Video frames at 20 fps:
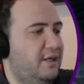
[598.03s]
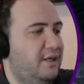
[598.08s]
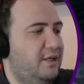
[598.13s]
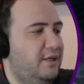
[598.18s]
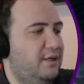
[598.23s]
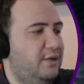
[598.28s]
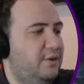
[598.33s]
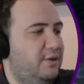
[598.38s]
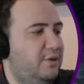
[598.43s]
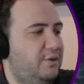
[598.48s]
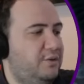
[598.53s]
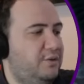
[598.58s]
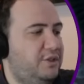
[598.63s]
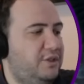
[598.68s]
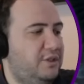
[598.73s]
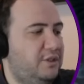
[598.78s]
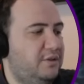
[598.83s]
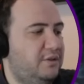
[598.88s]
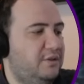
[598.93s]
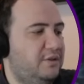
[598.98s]
those
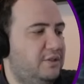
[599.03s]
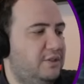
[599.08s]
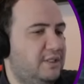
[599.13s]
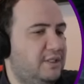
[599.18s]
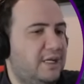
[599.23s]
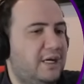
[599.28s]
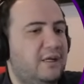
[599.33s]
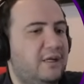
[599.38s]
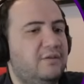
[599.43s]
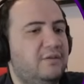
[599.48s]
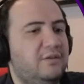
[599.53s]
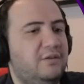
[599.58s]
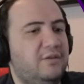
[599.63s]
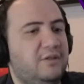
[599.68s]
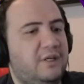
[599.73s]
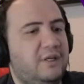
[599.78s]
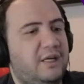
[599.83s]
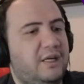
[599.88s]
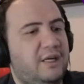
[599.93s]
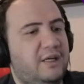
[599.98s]
shields kind of
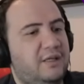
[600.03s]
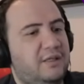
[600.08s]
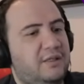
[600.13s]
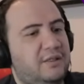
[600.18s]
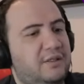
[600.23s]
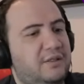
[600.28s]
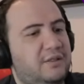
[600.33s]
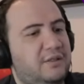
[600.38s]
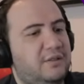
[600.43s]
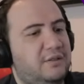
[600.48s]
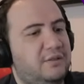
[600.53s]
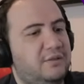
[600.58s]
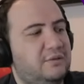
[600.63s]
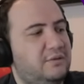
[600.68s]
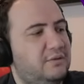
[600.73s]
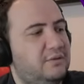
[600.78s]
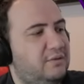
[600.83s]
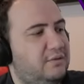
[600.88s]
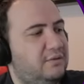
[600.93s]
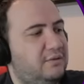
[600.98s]
look like, you know,
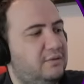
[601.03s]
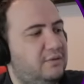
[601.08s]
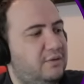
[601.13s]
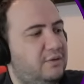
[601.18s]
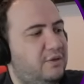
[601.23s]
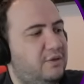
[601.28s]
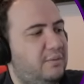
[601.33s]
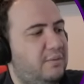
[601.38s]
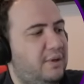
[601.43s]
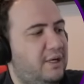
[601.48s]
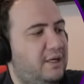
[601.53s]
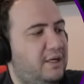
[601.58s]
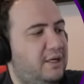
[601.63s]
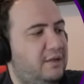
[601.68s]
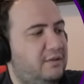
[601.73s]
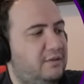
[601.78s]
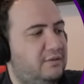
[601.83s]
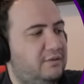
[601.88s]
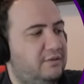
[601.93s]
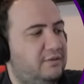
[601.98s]
they're made
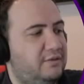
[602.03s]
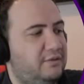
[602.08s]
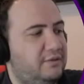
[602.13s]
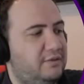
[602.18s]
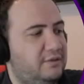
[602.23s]
out of,